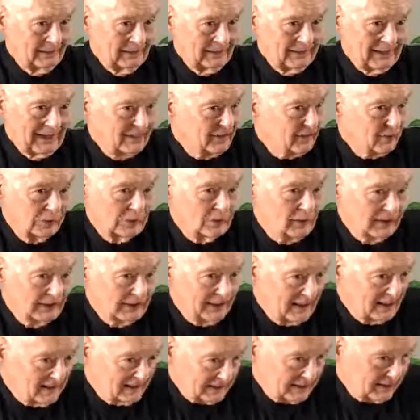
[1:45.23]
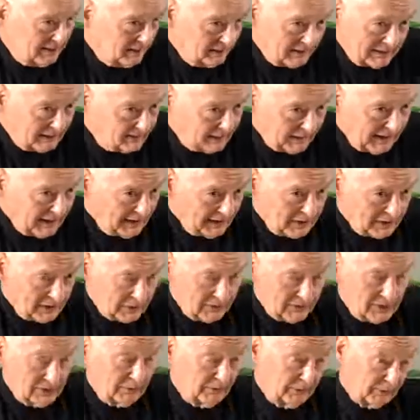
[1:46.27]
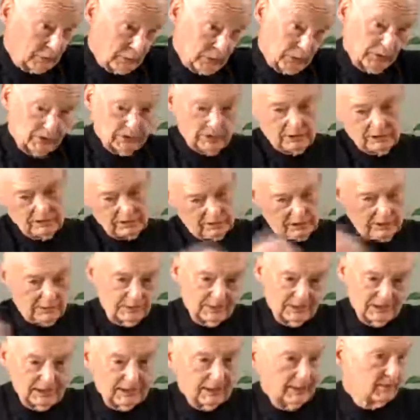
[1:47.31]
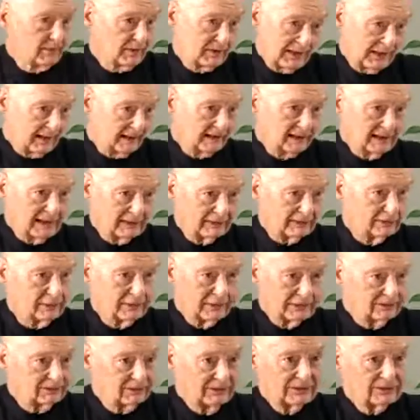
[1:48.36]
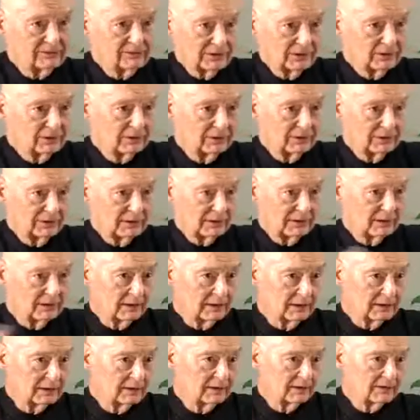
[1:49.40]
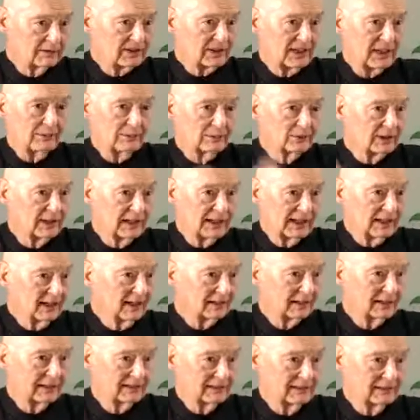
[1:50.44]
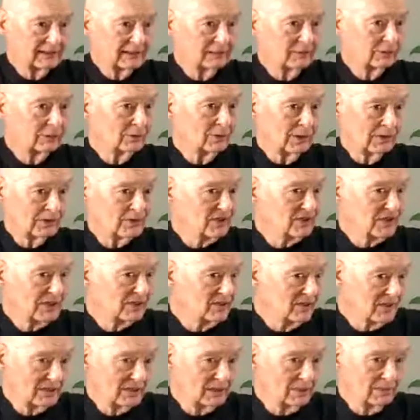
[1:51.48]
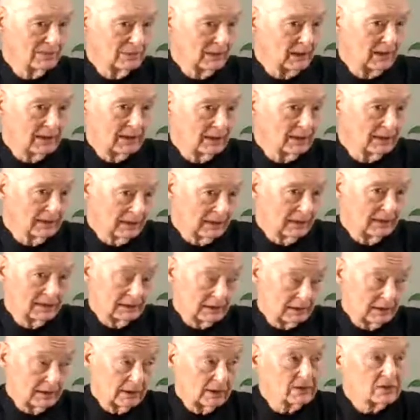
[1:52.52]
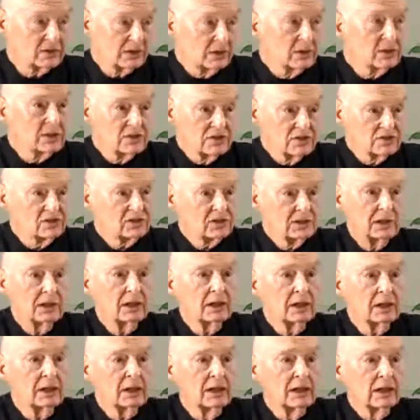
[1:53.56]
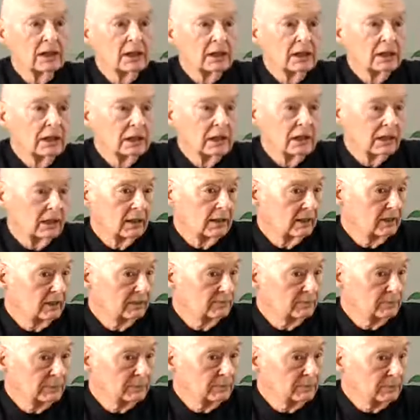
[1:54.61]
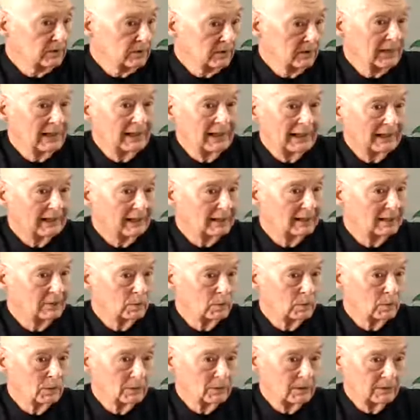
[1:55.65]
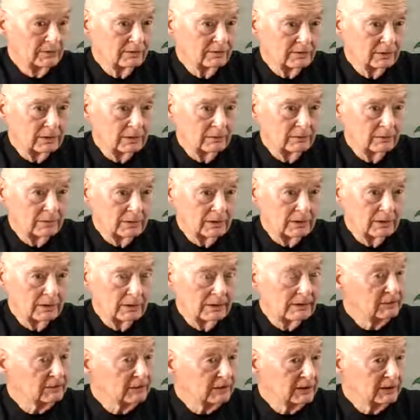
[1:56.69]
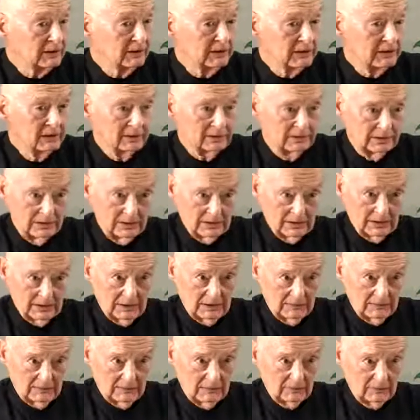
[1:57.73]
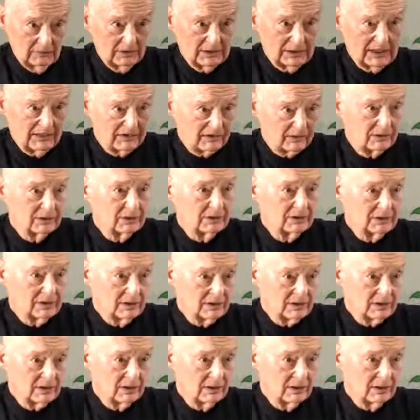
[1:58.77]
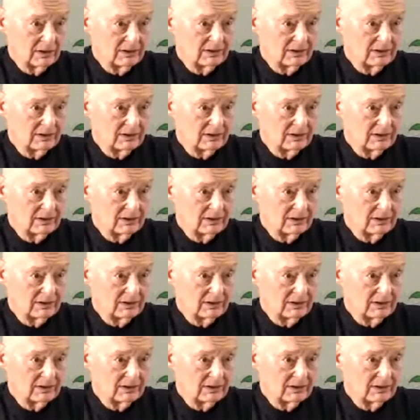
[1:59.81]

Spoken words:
gastrointestinal infections first, and sometimes like typhoid fever, the salmonella get into our system and kills. Still, a lot of people die in the world from every day from gastrointestinal